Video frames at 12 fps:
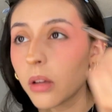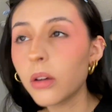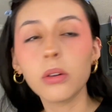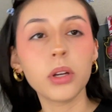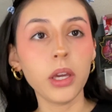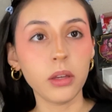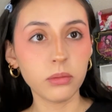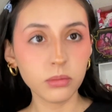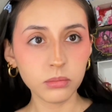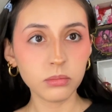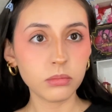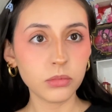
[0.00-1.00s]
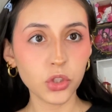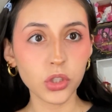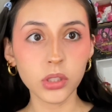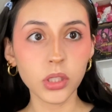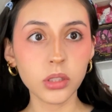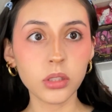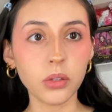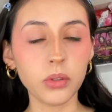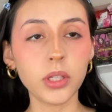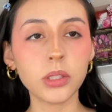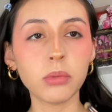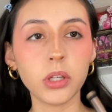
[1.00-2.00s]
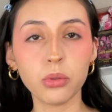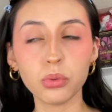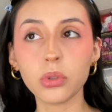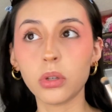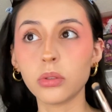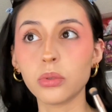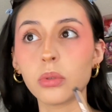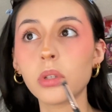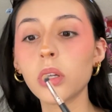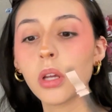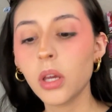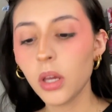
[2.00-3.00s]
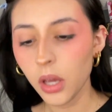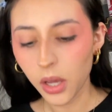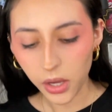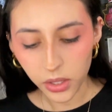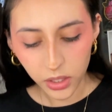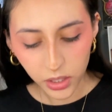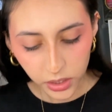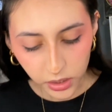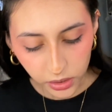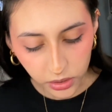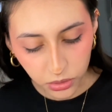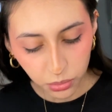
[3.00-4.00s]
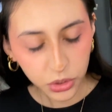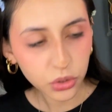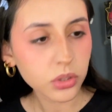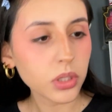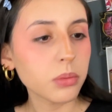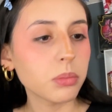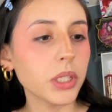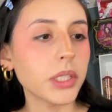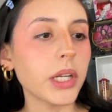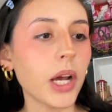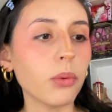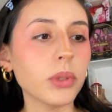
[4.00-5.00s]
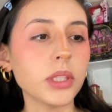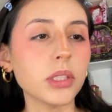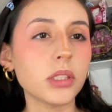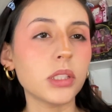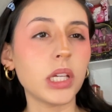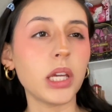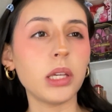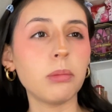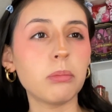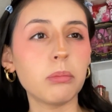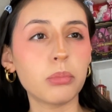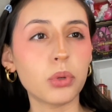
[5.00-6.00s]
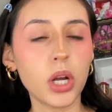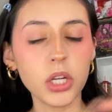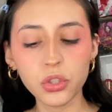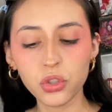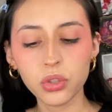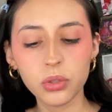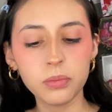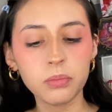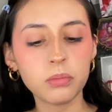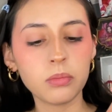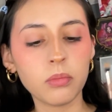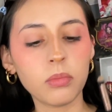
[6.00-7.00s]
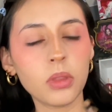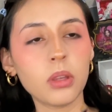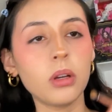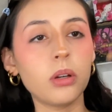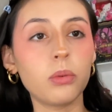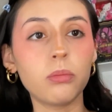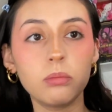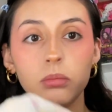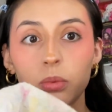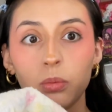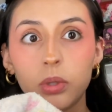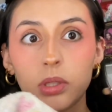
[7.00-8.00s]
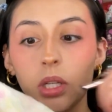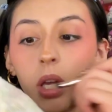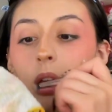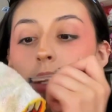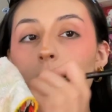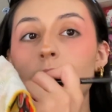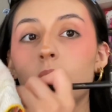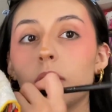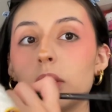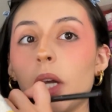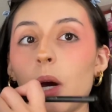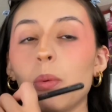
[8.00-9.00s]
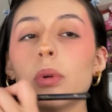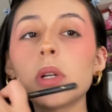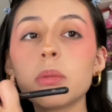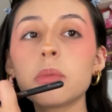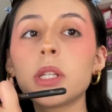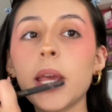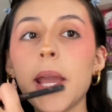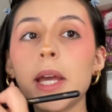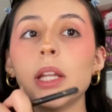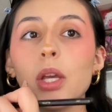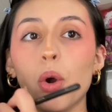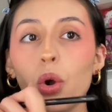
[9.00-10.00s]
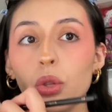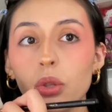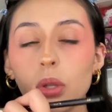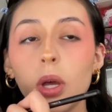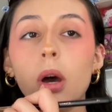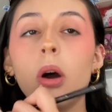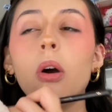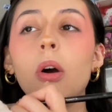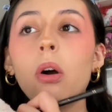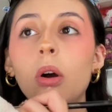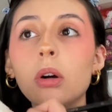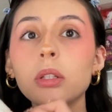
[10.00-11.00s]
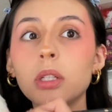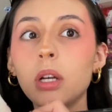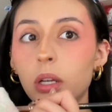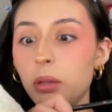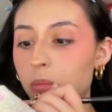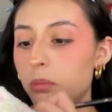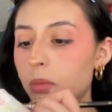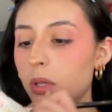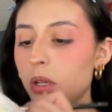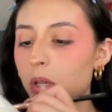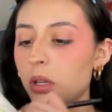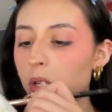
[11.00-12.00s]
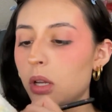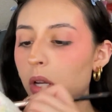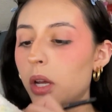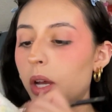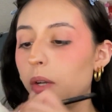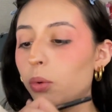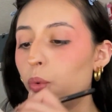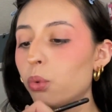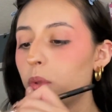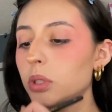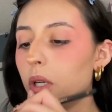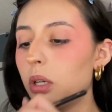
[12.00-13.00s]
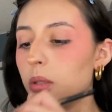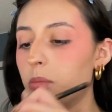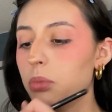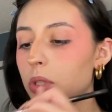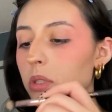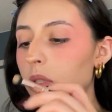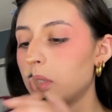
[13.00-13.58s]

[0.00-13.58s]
Okay, just like so. That's my nose contour. And then I guess we're just gonna blend it out with the same brush. Once again, towel comes in handy all time, at all times.